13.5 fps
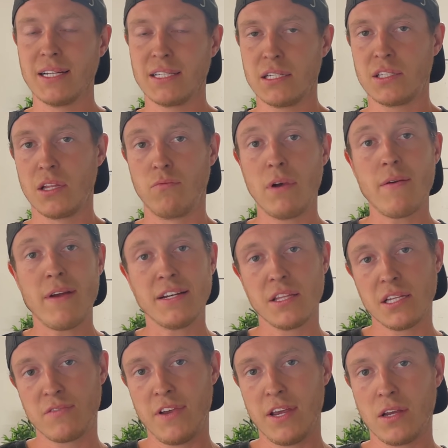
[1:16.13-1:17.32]
So the rear end of this
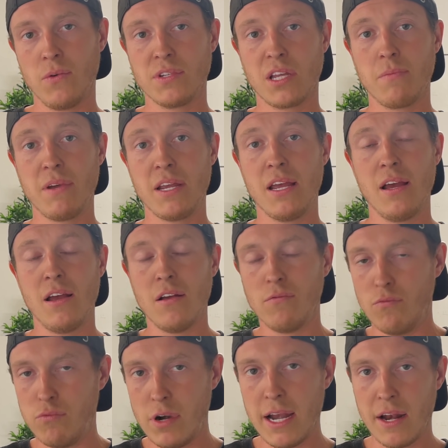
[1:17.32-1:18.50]
vehicle is gonna be
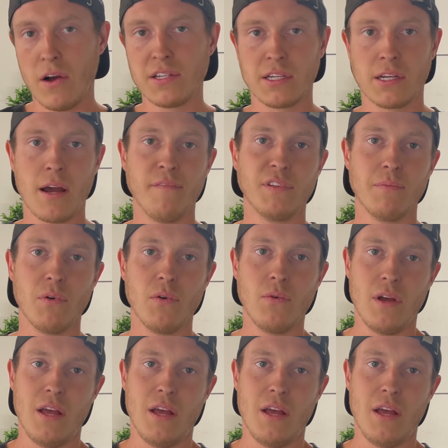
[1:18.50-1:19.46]
really nice and comfortable.